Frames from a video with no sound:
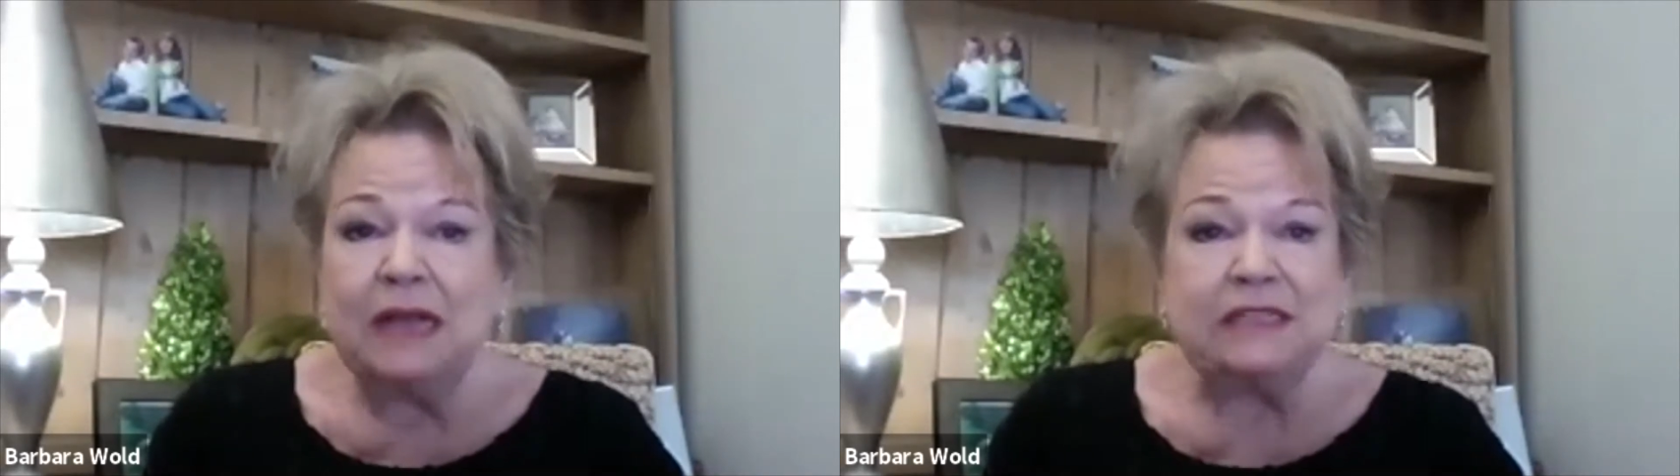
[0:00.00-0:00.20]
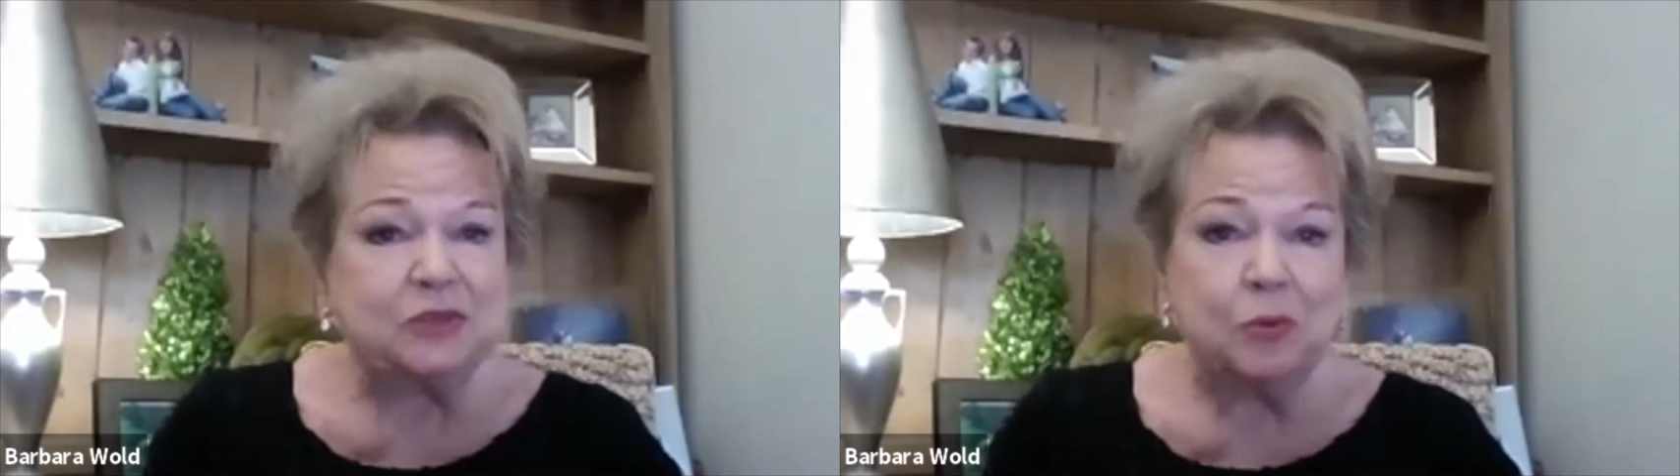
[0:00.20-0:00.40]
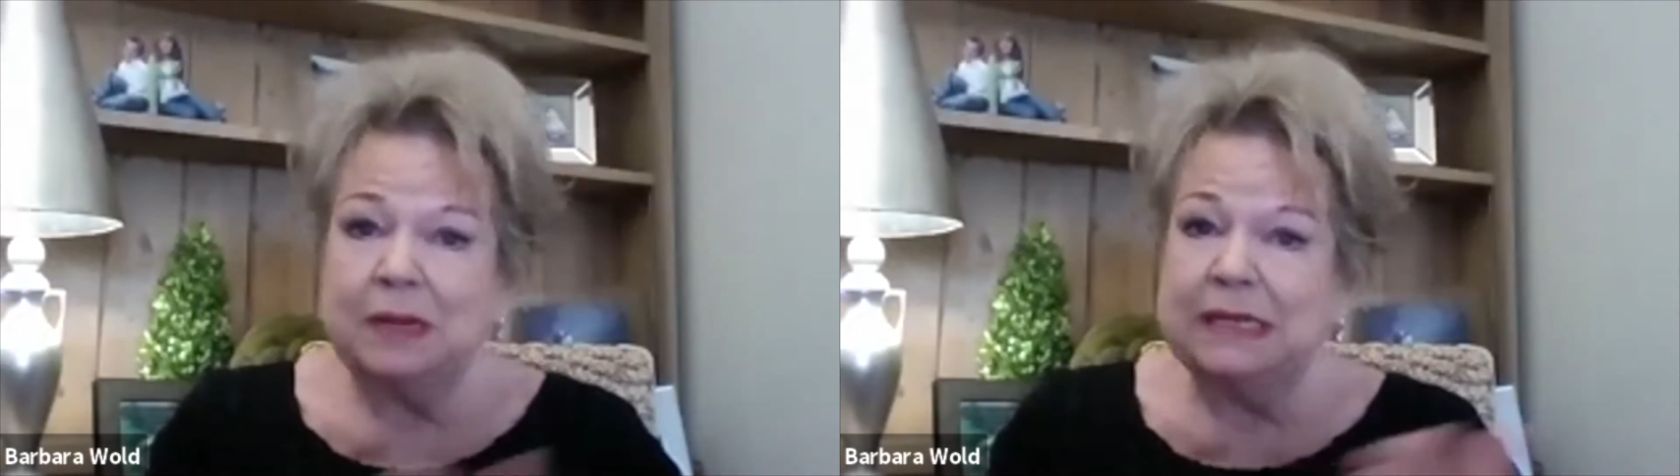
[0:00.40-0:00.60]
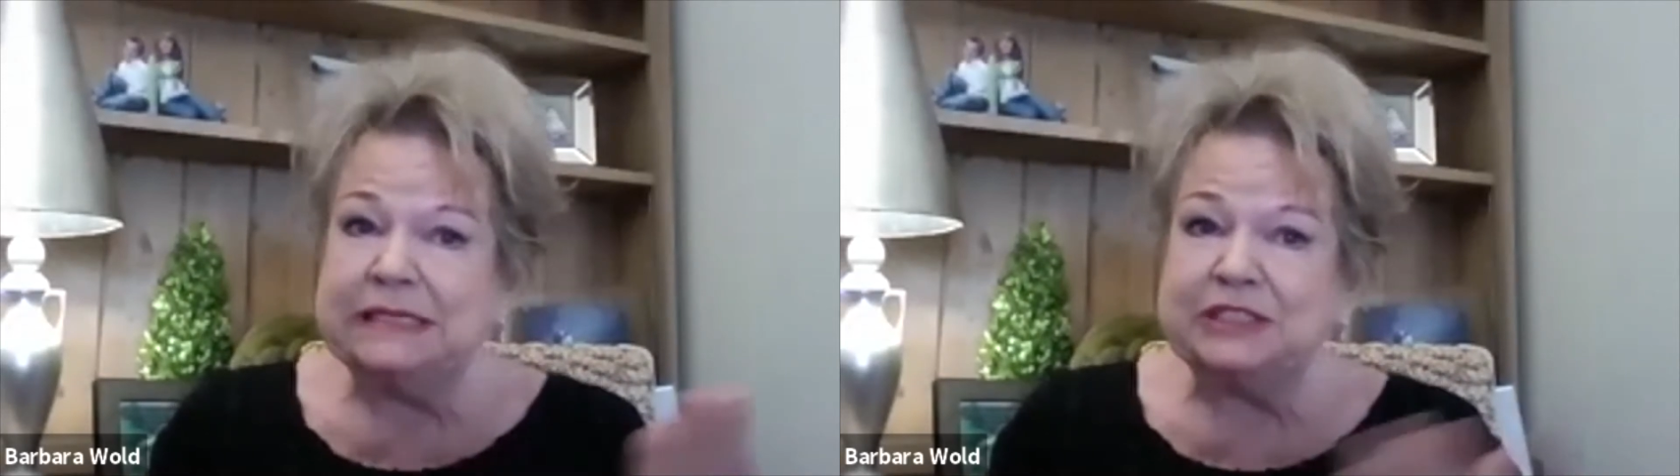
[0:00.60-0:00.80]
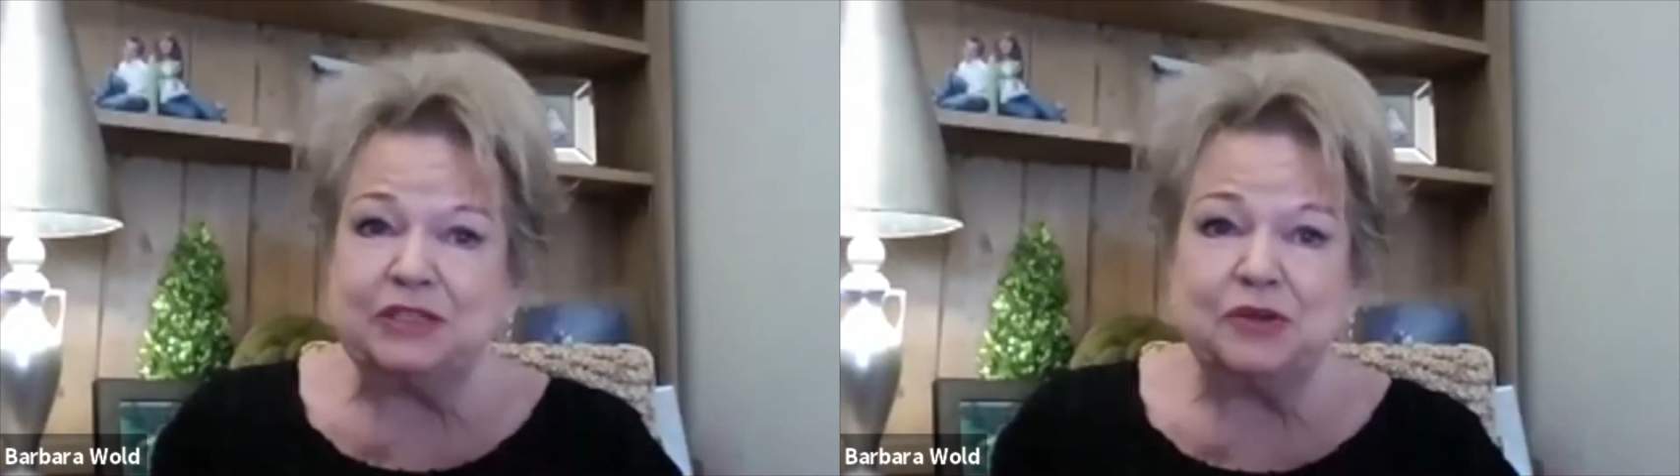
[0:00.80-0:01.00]
just to do it
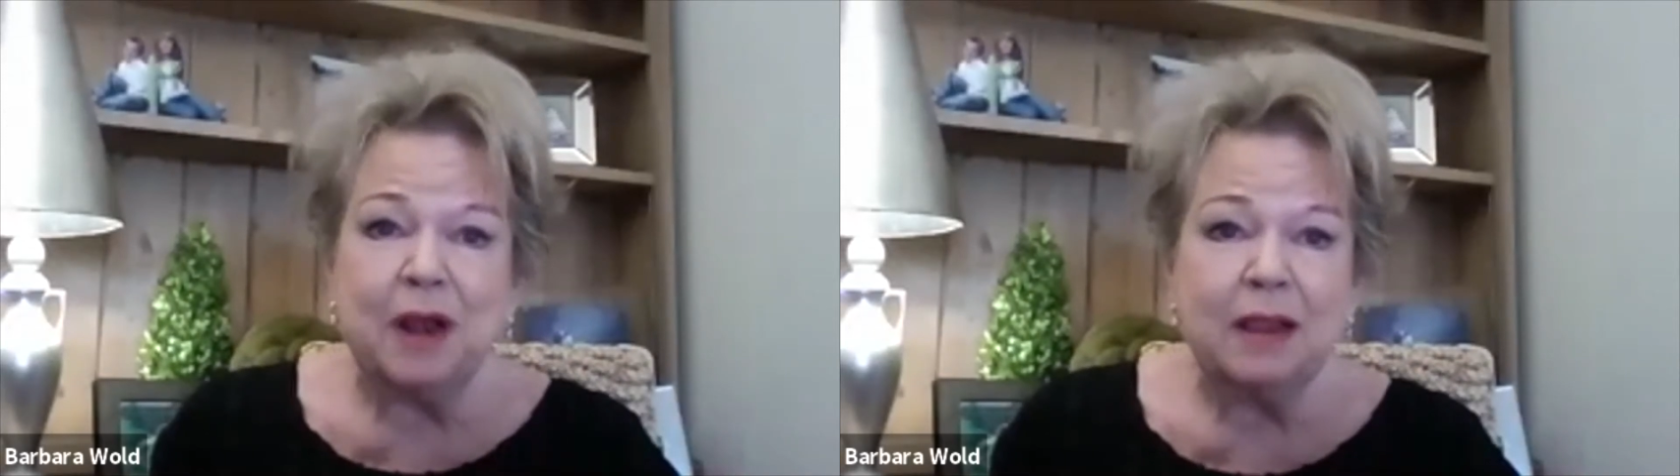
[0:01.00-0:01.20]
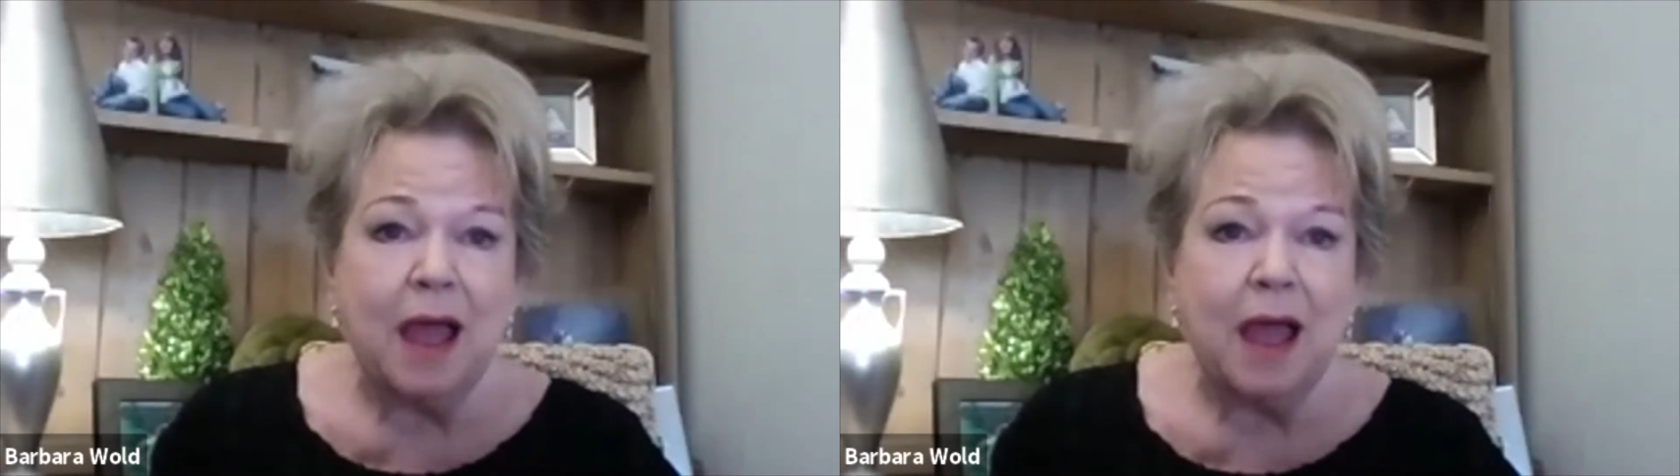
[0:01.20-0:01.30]
online,